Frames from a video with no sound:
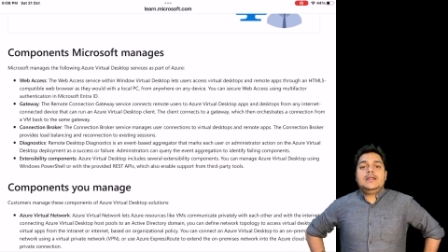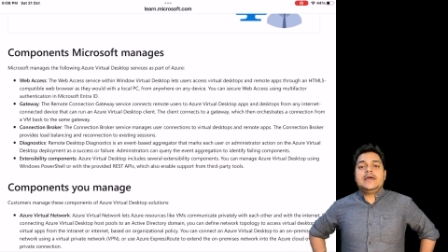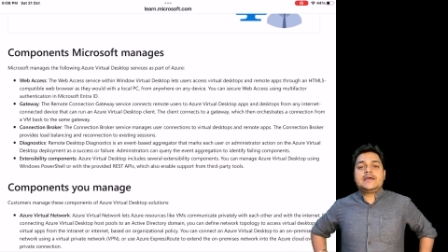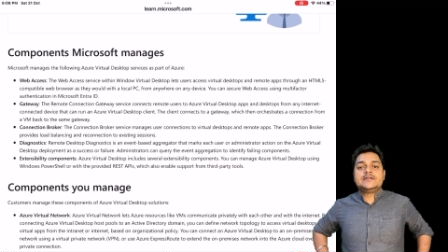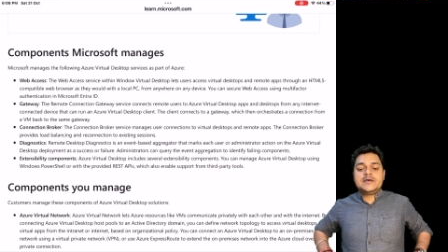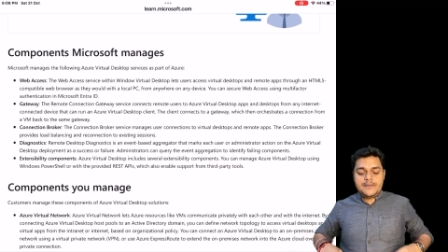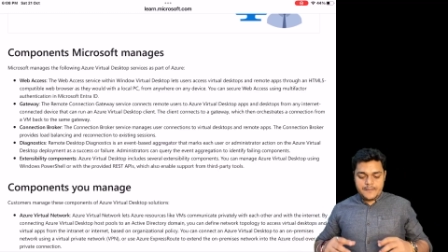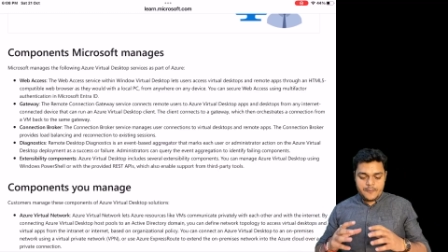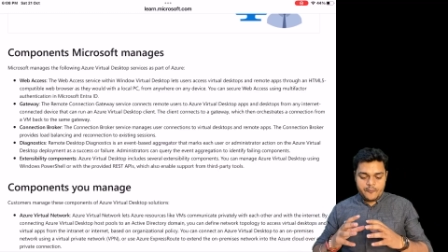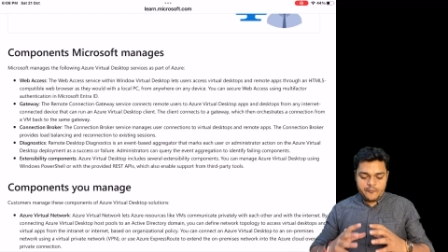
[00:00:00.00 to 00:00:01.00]
like as a
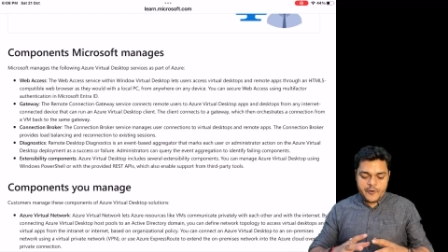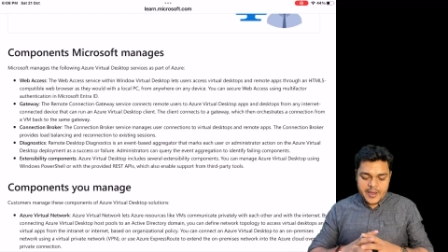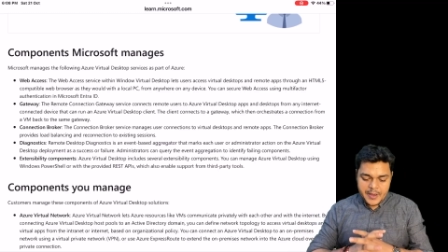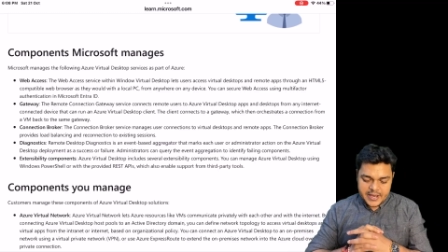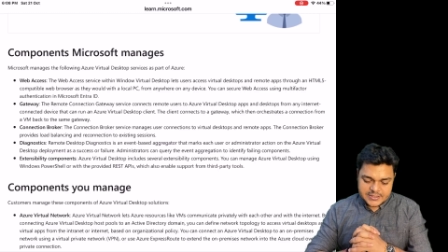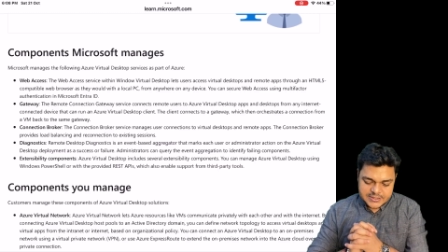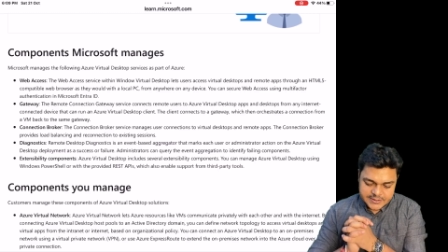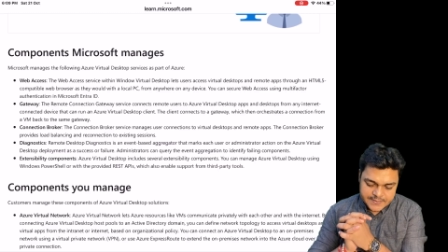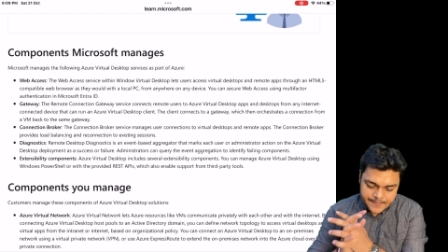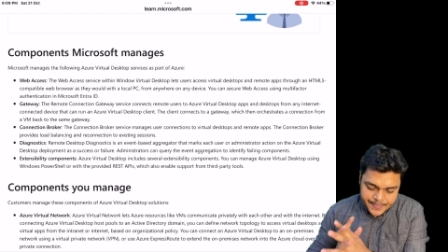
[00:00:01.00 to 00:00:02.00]
web access